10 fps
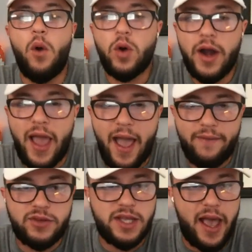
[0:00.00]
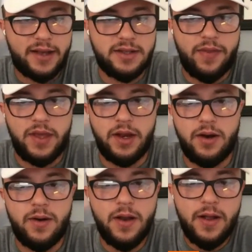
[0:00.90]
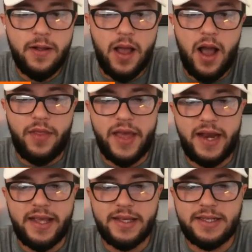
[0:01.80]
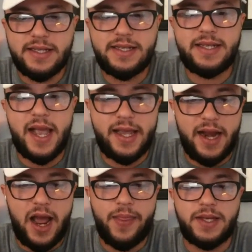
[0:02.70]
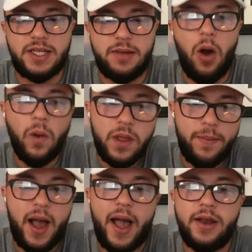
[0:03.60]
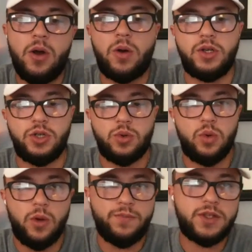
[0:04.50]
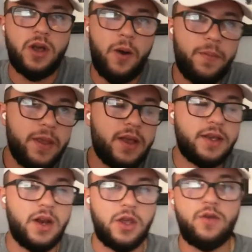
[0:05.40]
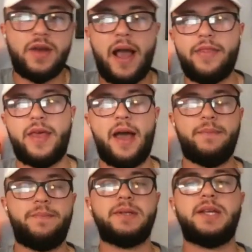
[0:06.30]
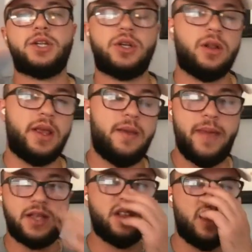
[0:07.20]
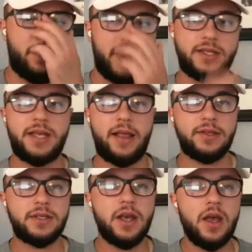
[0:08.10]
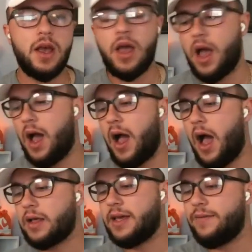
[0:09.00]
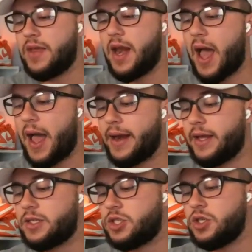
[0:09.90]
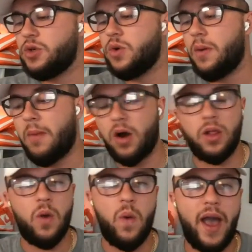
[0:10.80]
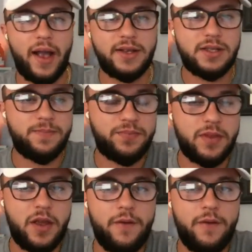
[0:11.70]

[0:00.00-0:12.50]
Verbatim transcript: four and a half sacks on the year. Uh, that is second on the team, only behind Okechukwu. So, you know, you've got that, but positionally, it makes a little bit of sense. Uh, I'll give the nod to Marlowe Wax